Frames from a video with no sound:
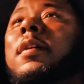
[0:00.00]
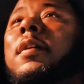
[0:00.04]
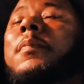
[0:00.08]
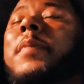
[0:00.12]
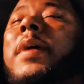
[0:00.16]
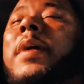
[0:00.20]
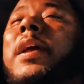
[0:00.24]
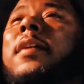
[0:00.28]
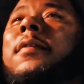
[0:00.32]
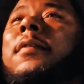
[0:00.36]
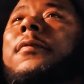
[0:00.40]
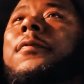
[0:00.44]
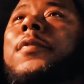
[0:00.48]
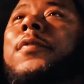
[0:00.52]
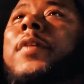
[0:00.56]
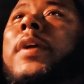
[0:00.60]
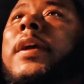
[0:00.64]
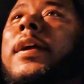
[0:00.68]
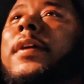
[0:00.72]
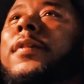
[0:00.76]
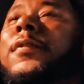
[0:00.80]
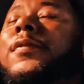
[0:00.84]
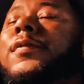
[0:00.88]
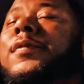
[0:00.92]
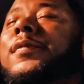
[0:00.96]
I'm making
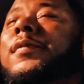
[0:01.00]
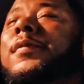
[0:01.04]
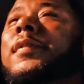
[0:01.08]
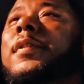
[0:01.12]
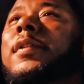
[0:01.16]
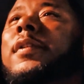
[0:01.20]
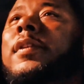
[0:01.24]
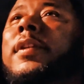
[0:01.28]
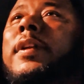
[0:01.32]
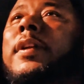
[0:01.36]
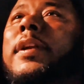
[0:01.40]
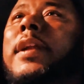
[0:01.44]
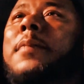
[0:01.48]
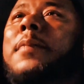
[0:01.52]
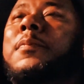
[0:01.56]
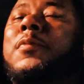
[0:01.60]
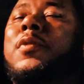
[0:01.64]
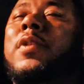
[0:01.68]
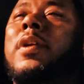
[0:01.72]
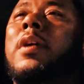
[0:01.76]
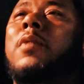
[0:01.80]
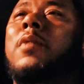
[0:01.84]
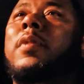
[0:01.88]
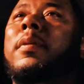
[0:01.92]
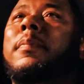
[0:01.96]
friends. Earlier that
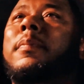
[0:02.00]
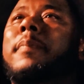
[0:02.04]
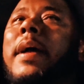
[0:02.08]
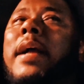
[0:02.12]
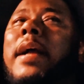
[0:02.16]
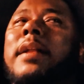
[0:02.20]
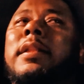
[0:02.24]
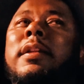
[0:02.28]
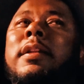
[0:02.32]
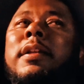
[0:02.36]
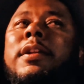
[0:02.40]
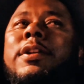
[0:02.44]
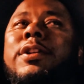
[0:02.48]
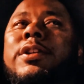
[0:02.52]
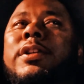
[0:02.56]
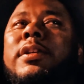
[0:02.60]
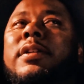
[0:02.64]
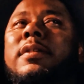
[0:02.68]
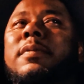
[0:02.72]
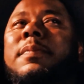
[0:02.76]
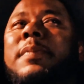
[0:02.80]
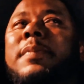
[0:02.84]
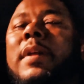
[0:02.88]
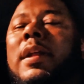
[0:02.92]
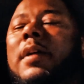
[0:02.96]
morning, I went back to the
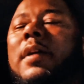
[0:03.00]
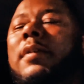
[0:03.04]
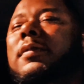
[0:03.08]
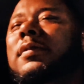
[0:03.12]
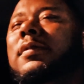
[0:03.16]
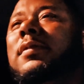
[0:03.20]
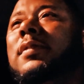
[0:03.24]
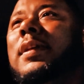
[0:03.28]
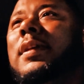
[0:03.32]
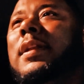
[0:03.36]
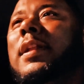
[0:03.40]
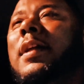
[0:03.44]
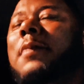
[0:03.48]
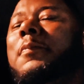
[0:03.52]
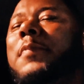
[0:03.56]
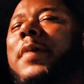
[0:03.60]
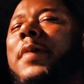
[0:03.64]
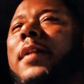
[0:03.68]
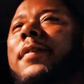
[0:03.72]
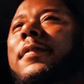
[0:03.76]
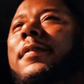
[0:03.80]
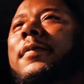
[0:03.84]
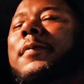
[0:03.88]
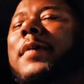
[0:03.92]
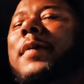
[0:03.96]
gym, and I
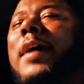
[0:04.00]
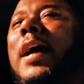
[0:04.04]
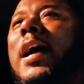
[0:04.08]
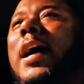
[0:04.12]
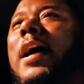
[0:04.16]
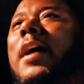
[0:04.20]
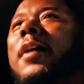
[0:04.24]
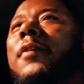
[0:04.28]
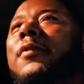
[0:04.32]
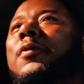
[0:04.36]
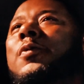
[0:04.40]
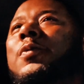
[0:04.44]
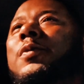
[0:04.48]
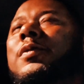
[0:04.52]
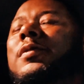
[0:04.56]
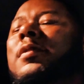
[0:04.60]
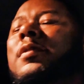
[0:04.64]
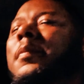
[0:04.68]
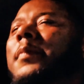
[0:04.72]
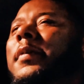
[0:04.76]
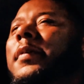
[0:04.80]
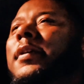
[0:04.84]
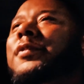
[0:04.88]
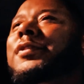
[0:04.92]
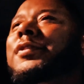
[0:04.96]
met some guys who was
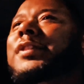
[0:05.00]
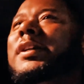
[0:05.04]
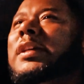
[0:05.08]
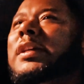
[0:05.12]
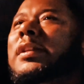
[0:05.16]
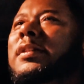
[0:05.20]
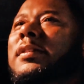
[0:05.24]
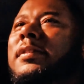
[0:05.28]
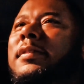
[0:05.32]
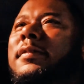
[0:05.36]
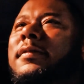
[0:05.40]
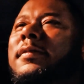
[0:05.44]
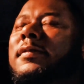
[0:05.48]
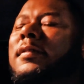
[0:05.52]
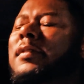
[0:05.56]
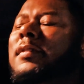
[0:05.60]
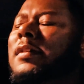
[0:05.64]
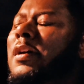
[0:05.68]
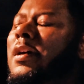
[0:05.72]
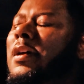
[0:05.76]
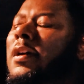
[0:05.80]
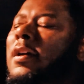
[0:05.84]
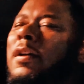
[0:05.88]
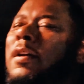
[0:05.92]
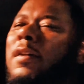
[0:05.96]
talking about Jesus.
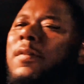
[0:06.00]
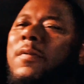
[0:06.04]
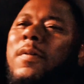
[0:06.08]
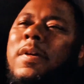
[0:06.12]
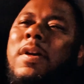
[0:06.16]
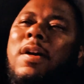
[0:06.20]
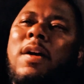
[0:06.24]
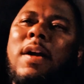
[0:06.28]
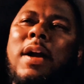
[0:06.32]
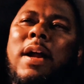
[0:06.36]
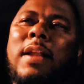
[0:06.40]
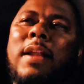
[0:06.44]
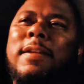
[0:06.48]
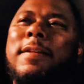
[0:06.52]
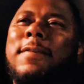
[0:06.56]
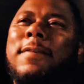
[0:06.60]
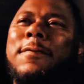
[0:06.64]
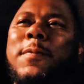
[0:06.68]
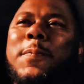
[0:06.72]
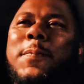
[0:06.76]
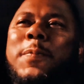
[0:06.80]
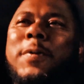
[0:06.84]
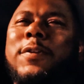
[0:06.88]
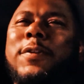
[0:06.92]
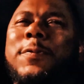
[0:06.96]
We all got
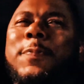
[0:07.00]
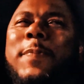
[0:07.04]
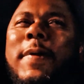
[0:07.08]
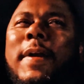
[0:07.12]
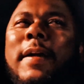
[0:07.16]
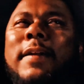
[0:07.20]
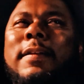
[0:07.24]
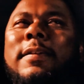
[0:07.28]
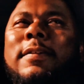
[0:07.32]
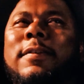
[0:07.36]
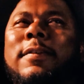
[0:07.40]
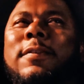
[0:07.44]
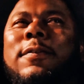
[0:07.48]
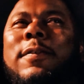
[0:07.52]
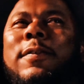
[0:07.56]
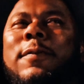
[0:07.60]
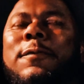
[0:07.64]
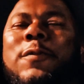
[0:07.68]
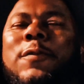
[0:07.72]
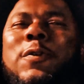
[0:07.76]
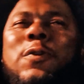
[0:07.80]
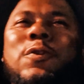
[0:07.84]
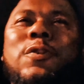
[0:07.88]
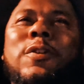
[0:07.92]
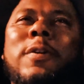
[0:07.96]
different perspectives
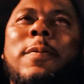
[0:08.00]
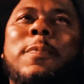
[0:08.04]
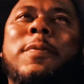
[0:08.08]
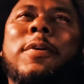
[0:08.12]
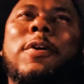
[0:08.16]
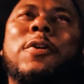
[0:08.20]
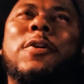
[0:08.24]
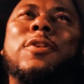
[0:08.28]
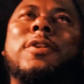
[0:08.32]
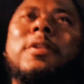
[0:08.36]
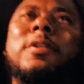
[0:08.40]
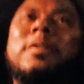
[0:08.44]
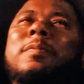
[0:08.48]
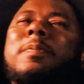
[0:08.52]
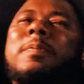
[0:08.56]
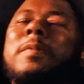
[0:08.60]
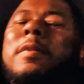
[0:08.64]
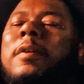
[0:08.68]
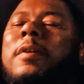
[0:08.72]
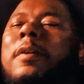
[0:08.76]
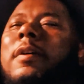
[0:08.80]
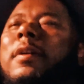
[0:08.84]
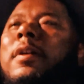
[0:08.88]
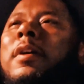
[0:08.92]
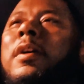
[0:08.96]
and views and approaches,
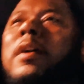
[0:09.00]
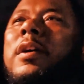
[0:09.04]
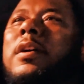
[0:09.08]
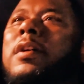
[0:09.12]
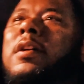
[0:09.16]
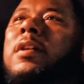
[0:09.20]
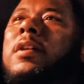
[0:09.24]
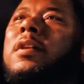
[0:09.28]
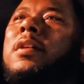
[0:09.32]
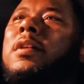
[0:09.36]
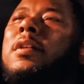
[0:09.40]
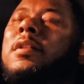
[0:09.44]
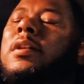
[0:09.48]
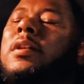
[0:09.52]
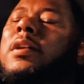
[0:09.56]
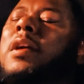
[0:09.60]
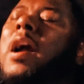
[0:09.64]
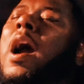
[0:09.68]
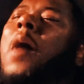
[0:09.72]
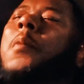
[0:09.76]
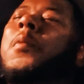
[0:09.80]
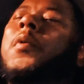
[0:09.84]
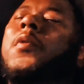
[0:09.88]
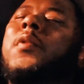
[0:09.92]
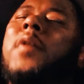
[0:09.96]
but the
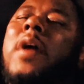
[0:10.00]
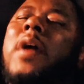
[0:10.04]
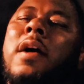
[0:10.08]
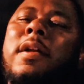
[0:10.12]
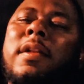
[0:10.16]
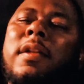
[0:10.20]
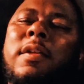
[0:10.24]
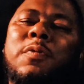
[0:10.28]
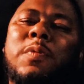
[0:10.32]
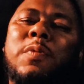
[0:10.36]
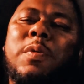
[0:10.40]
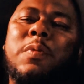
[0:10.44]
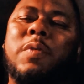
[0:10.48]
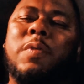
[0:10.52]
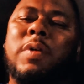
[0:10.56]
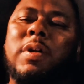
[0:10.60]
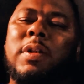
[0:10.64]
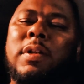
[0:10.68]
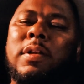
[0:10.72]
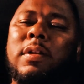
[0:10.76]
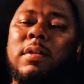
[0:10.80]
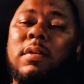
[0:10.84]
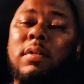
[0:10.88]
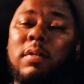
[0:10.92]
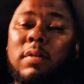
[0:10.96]
common ground is we
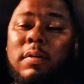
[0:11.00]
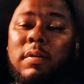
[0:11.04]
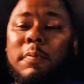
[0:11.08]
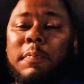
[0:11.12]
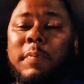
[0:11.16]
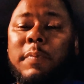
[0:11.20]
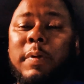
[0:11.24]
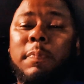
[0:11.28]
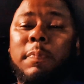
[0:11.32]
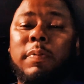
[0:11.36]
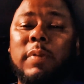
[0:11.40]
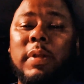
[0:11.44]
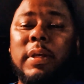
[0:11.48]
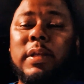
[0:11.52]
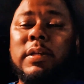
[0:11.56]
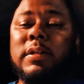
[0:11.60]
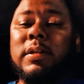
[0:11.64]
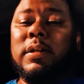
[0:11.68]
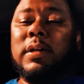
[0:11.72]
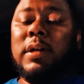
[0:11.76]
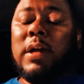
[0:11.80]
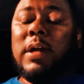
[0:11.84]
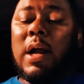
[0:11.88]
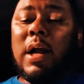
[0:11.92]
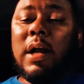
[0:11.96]
wanted to be
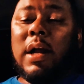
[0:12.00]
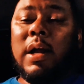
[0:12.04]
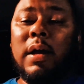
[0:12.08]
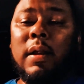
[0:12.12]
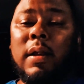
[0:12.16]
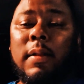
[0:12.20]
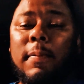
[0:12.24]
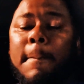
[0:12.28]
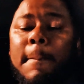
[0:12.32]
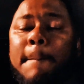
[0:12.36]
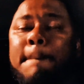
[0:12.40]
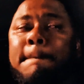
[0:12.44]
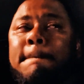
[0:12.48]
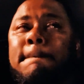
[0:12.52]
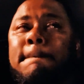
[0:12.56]
pleasing to God.